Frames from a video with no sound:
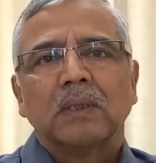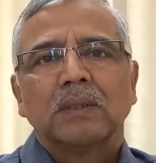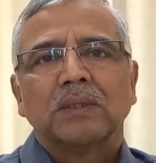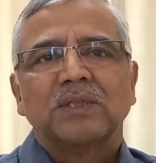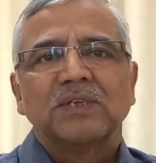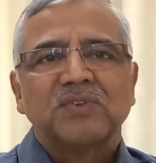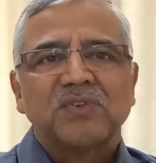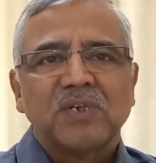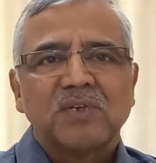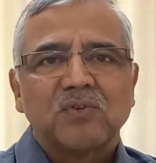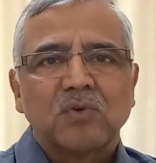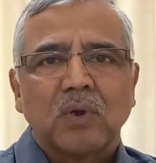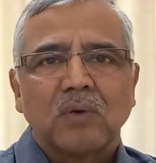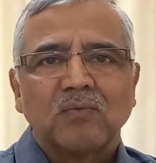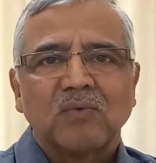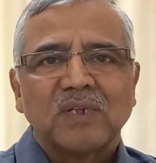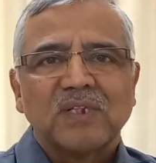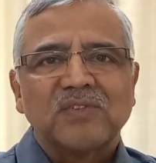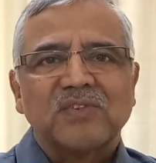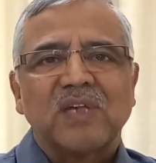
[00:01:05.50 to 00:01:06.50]
This is on
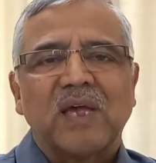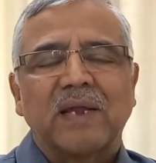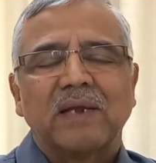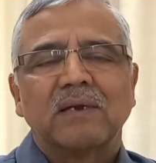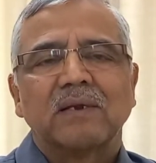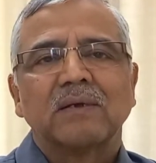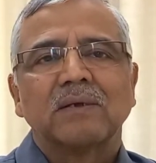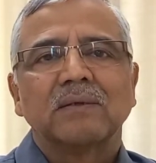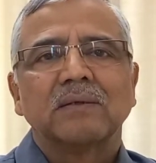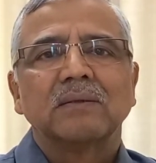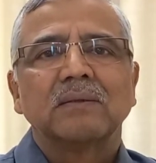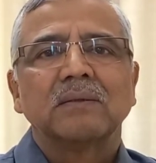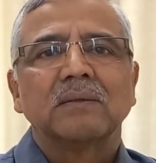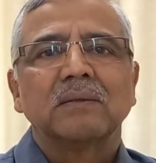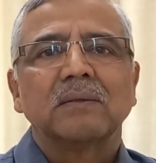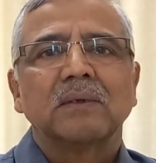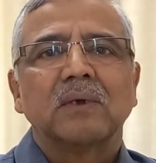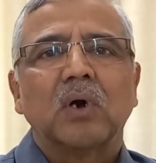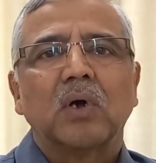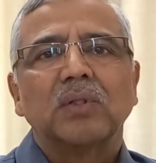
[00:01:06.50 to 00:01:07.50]
one side.
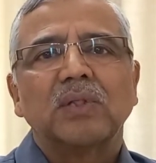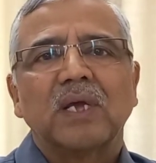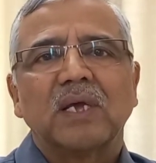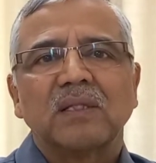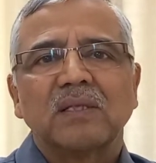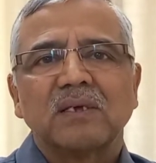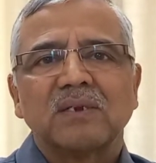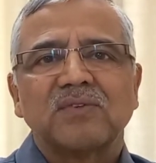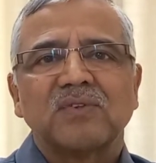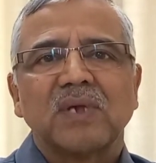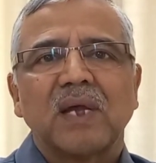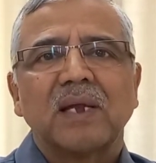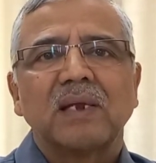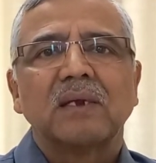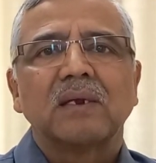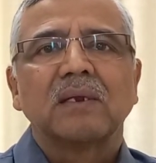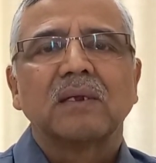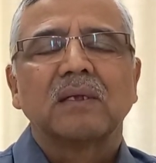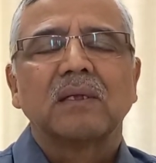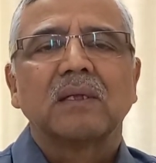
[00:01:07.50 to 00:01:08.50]
On the other
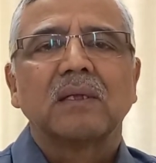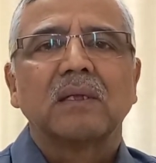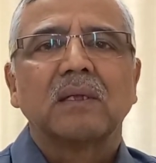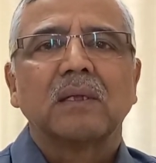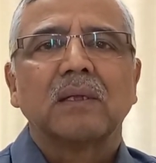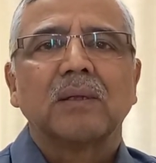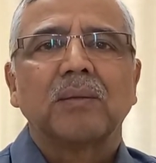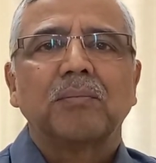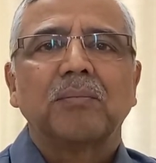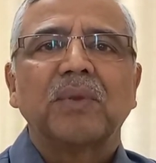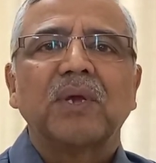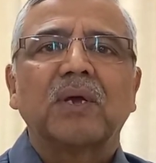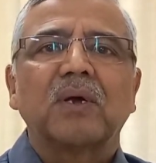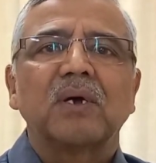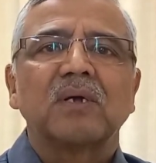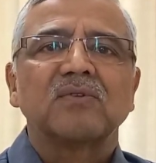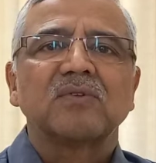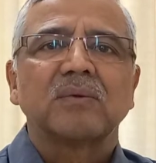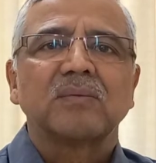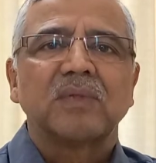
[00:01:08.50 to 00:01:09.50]
side,
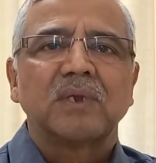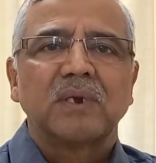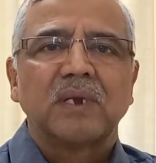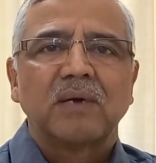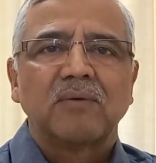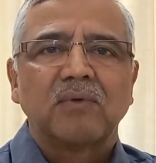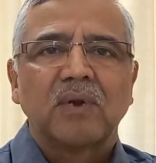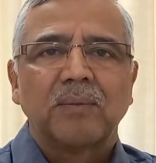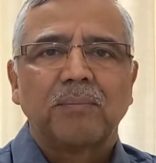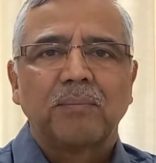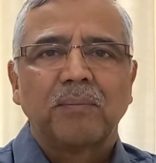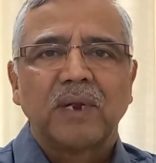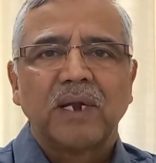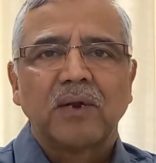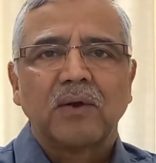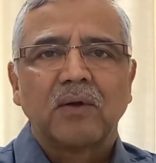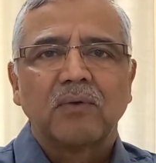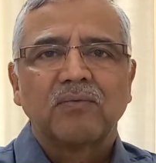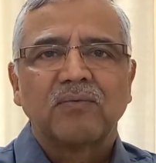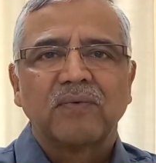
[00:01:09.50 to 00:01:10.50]
because of the
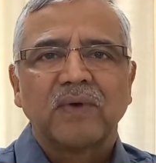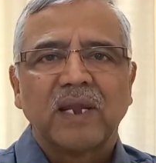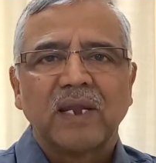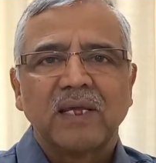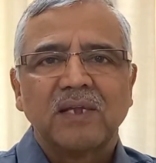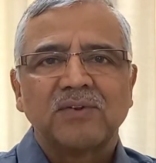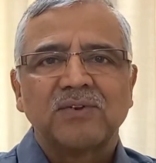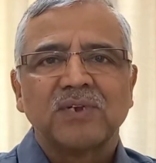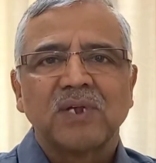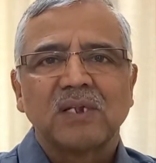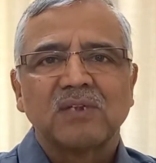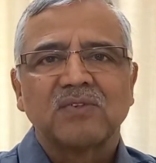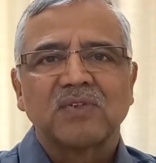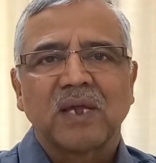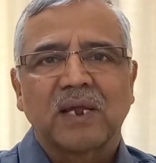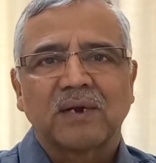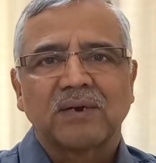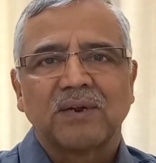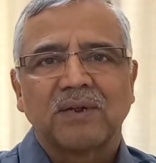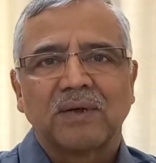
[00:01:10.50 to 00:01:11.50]
development of financial
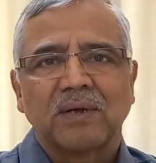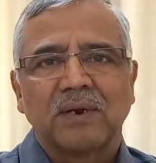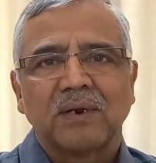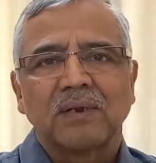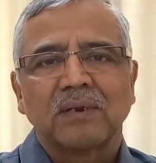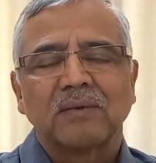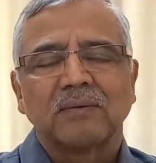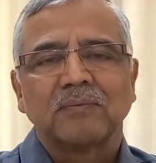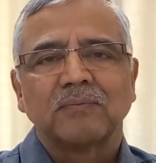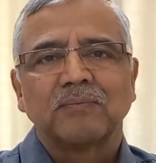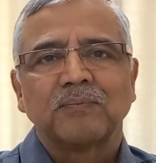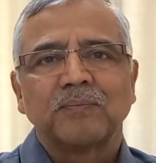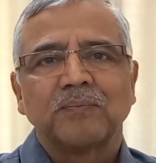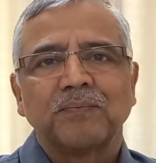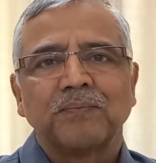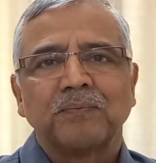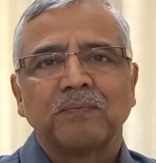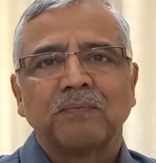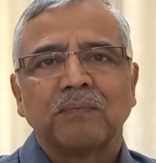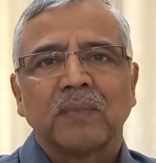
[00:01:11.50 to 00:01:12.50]
sector,
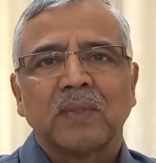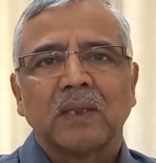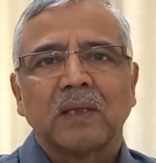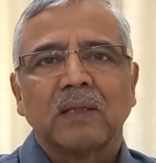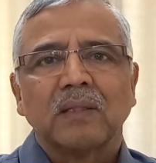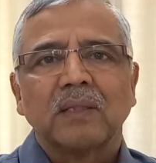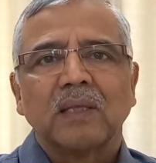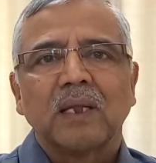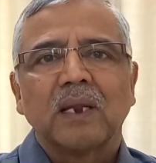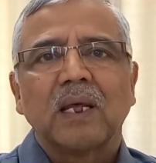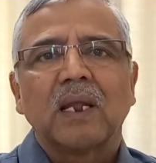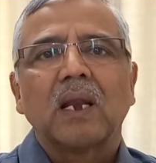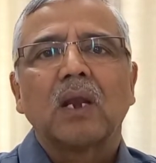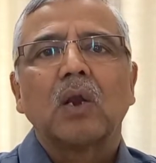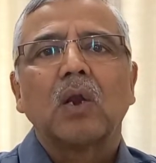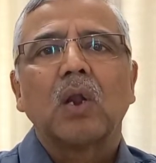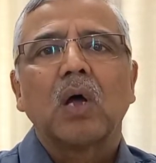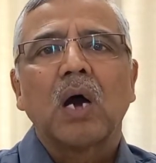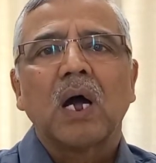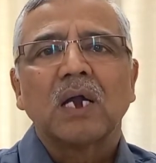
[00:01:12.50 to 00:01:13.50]
there are
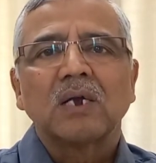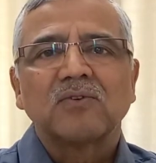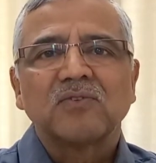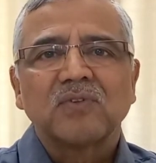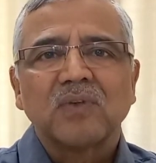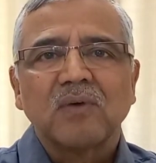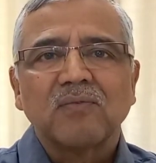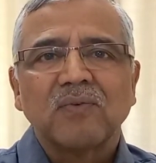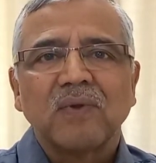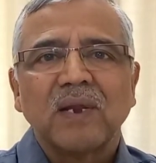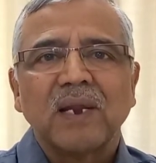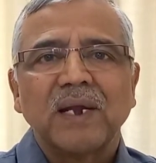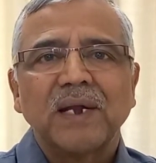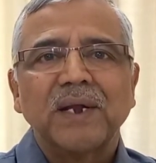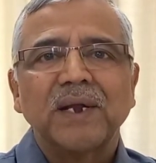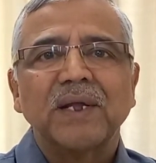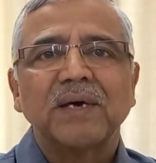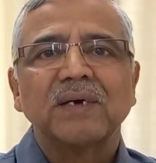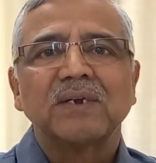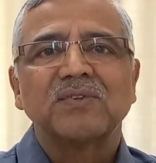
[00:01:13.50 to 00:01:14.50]
lots of
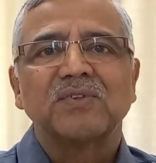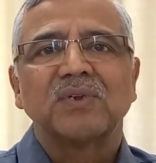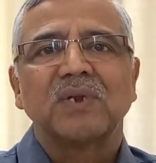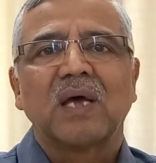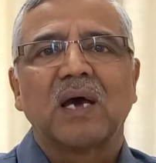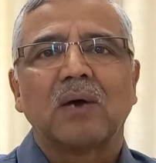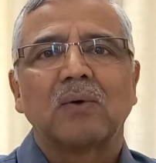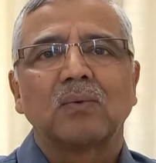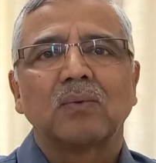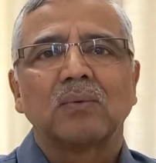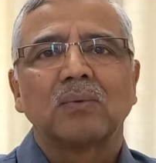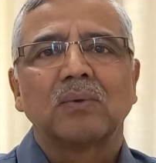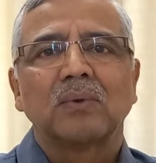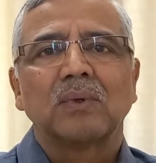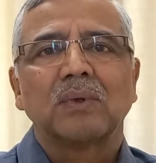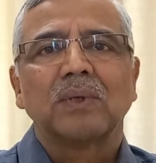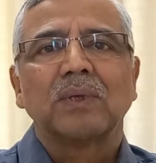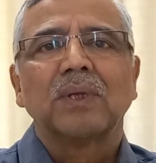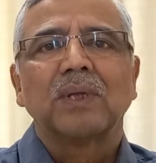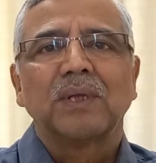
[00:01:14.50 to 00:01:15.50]
lenders now
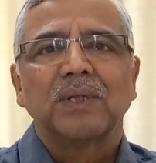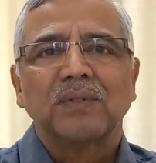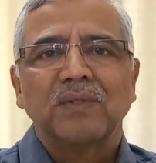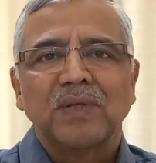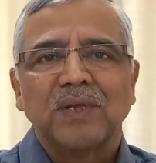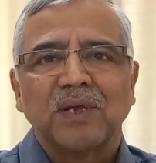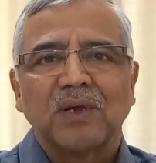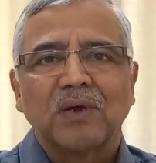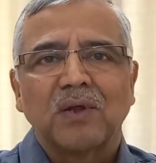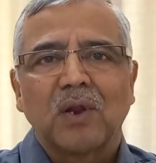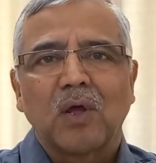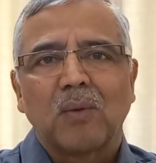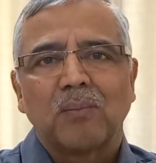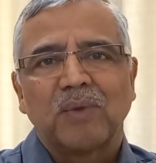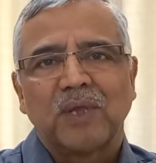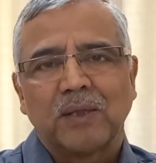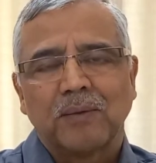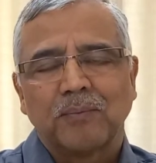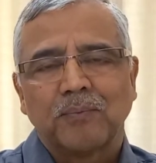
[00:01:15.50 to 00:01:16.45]
in the economy.